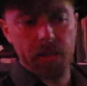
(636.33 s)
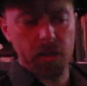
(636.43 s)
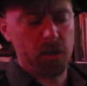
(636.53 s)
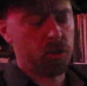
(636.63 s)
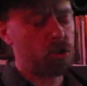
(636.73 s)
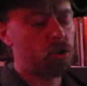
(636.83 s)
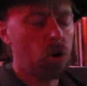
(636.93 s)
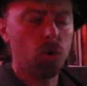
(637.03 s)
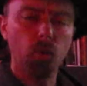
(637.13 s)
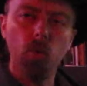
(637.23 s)
that is
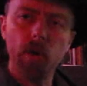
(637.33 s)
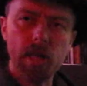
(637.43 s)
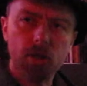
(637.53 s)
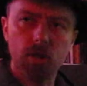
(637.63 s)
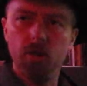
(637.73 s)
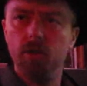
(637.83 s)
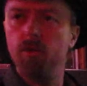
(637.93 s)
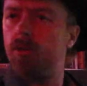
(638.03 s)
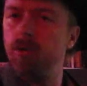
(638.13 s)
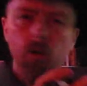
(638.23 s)
so rich
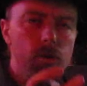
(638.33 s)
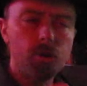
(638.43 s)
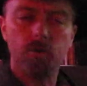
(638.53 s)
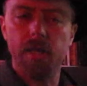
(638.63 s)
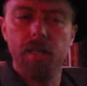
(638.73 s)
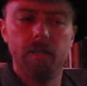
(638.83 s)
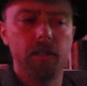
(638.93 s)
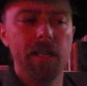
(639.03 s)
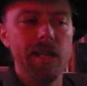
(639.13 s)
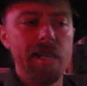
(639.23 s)
in nutrients,